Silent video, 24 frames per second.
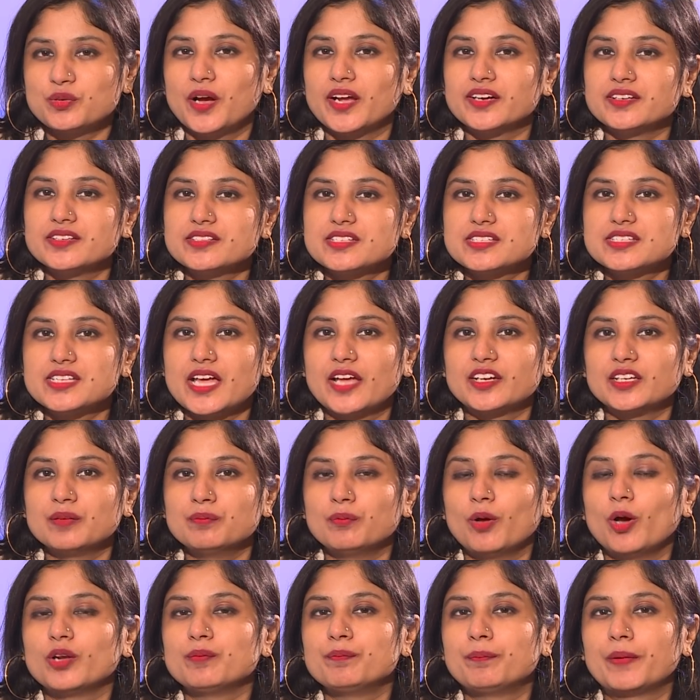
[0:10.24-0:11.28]
to understand
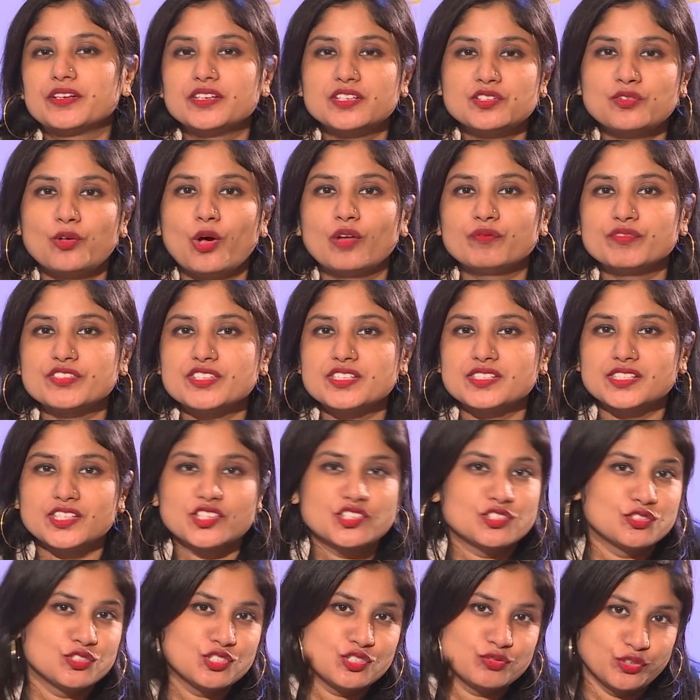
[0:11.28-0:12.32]
about better
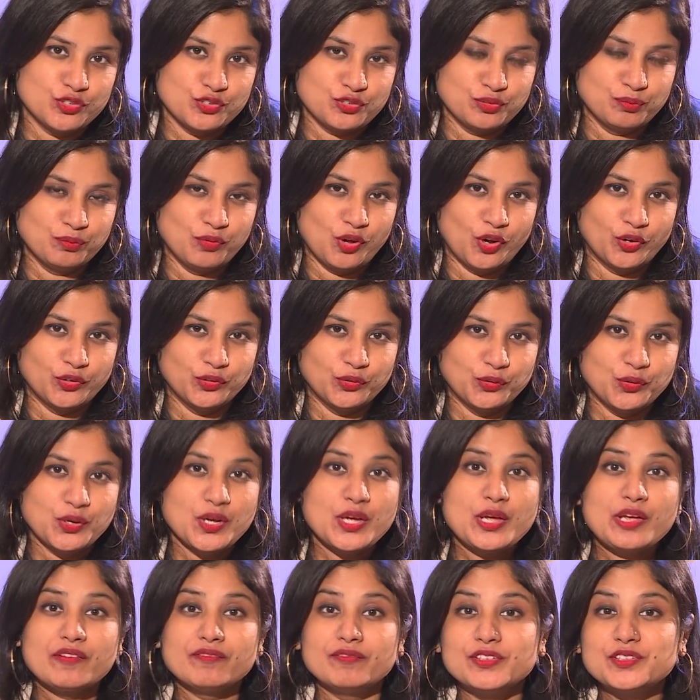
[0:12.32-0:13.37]
conversations for tomorrow.
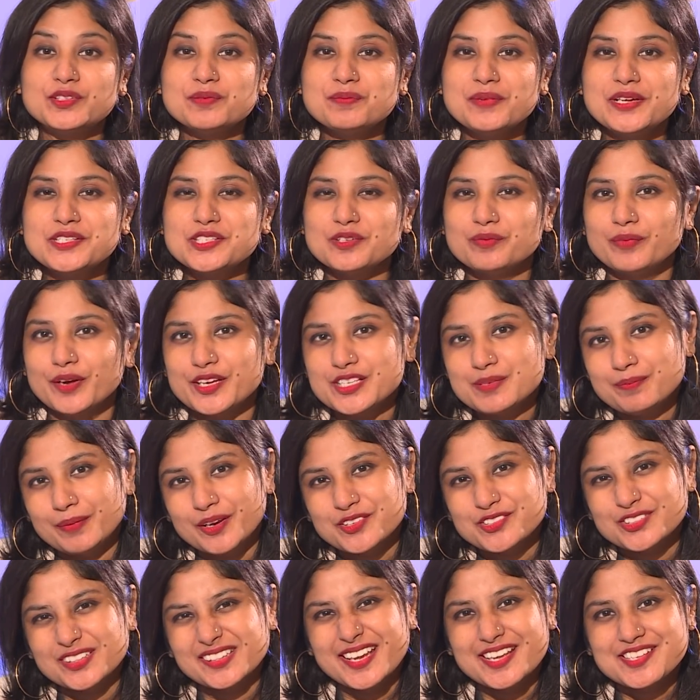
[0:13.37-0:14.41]
With me is a very
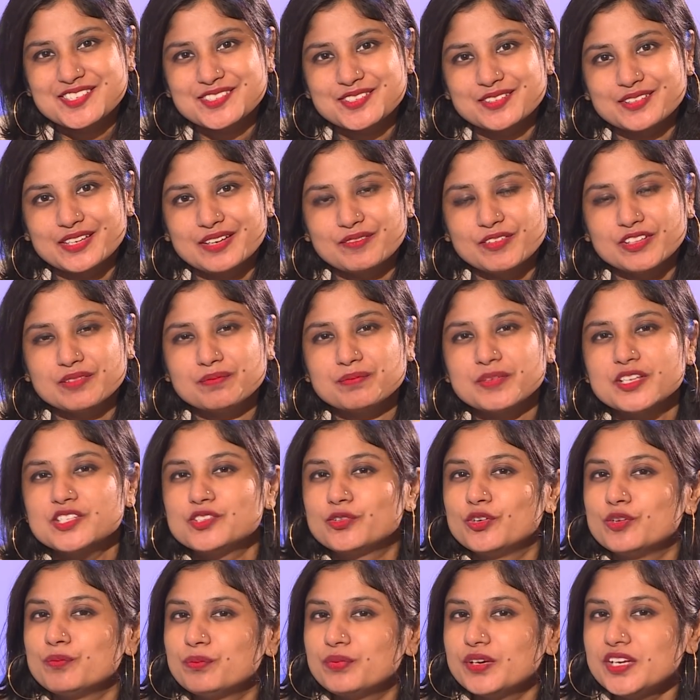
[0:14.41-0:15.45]
special guest today. With me is
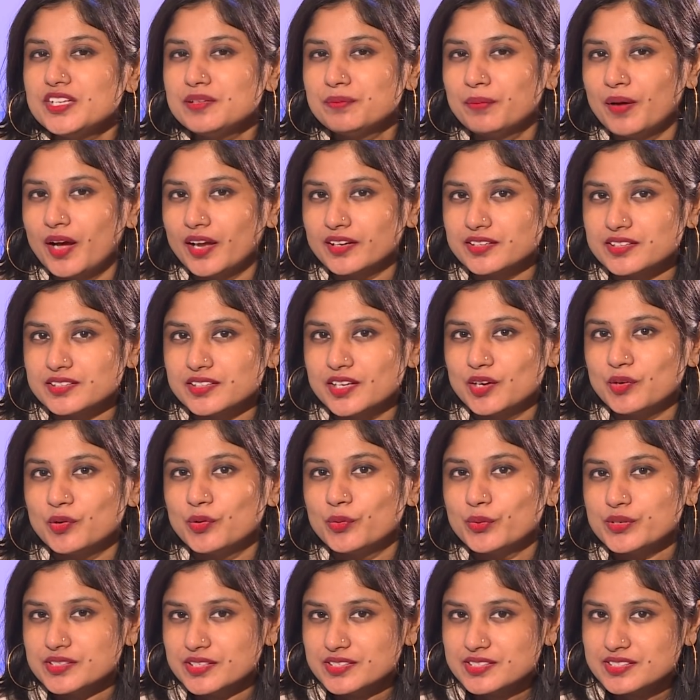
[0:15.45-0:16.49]
Gurpreet Bhatia,
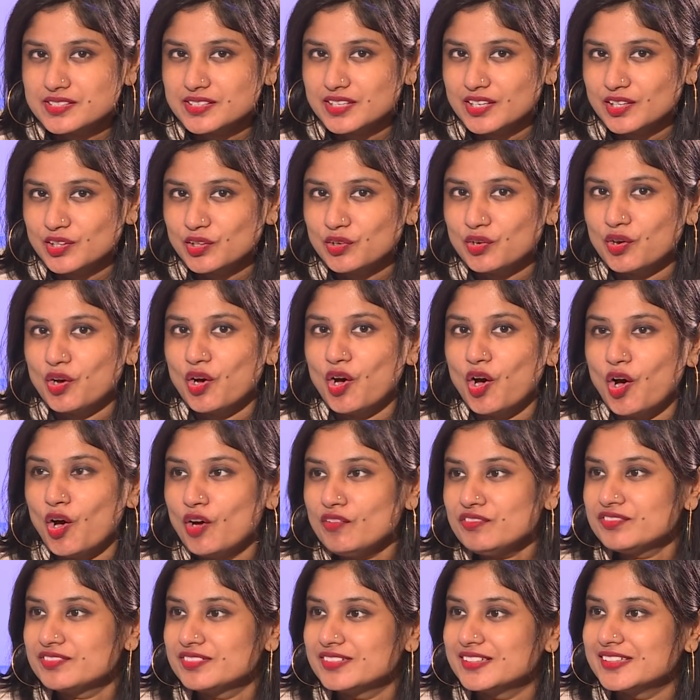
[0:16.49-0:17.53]
who is the CEO
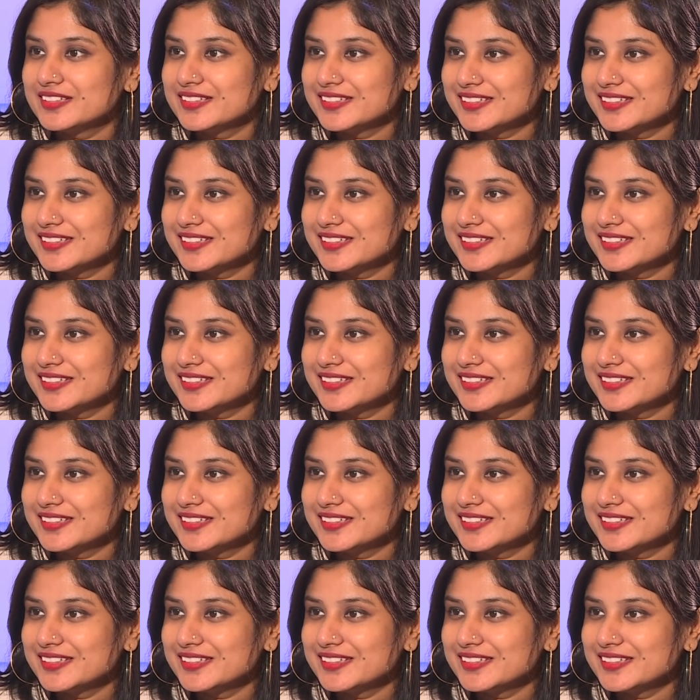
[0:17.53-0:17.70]
of